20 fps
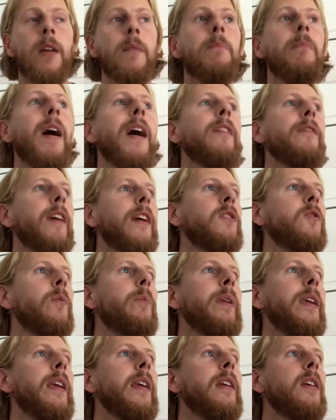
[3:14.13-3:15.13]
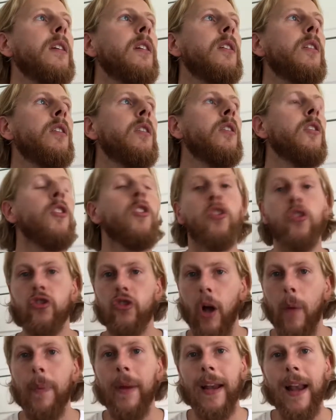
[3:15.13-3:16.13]
My advice would be,
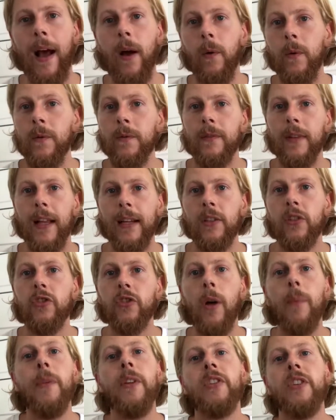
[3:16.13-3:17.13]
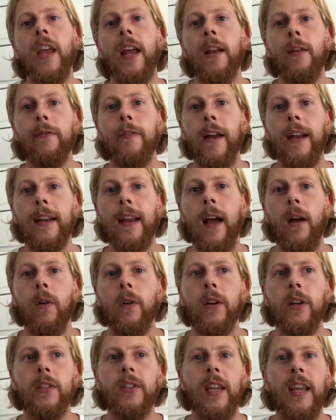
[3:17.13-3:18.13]
stop it now. Stop the chain effect now,
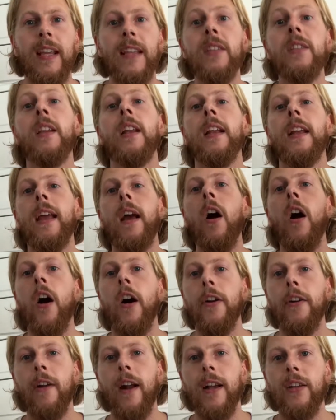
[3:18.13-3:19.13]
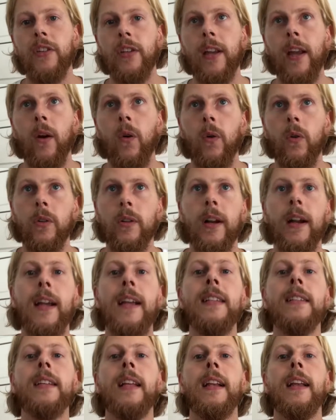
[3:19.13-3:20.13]
because it is going to get harder as you get older. It
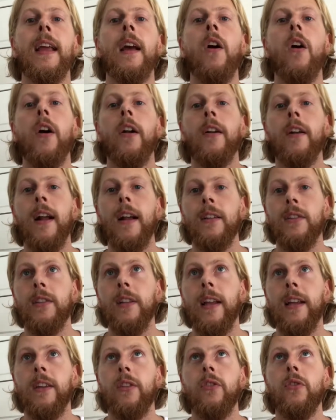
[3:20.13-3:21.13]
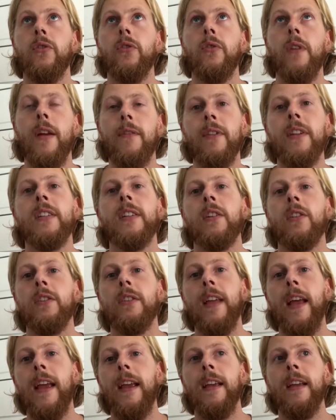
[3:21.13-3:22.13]
is going to get harder as you do every single
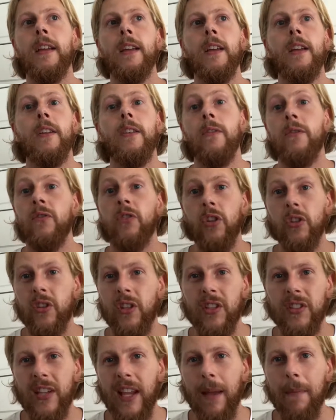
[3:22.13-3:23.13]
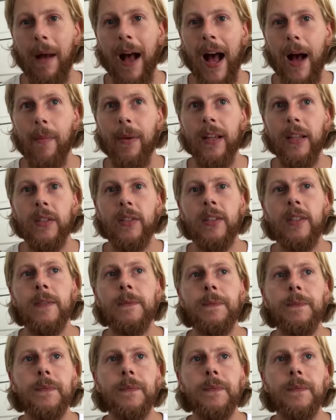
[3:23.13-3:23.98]
day, just the same habits.